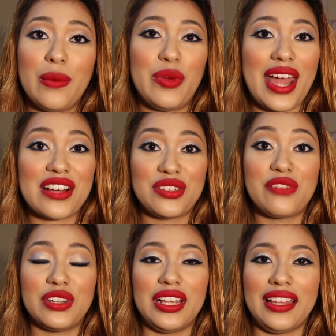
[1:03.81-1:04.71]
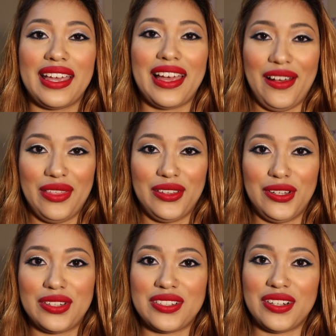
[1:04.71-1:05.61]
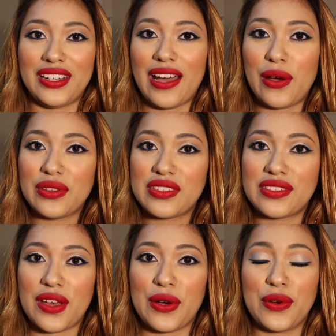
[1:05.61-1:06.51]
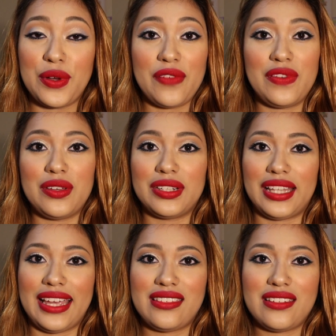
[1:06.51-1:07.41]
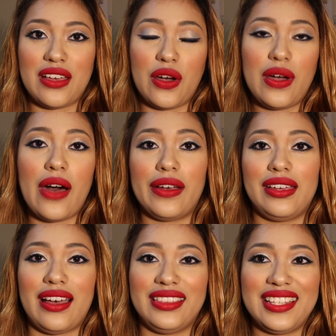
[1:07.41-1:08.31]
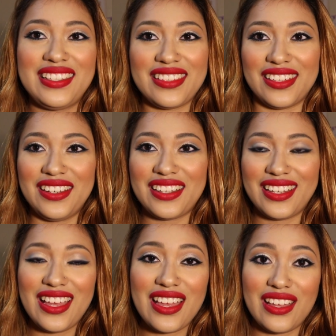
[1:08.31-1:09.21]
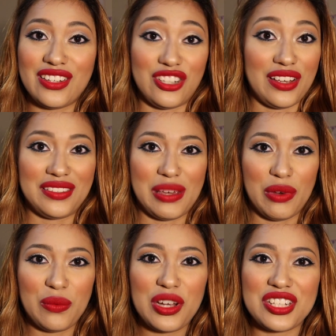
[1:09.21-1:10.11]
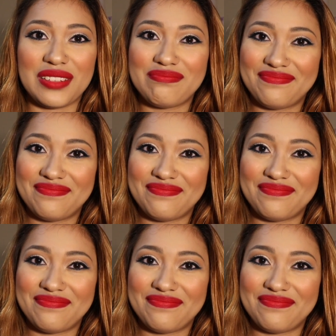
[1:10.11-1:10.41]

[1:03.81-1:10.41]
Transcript: But I actually really like how the look turned out. So if you'd like to know how I got this look, just keep on watching.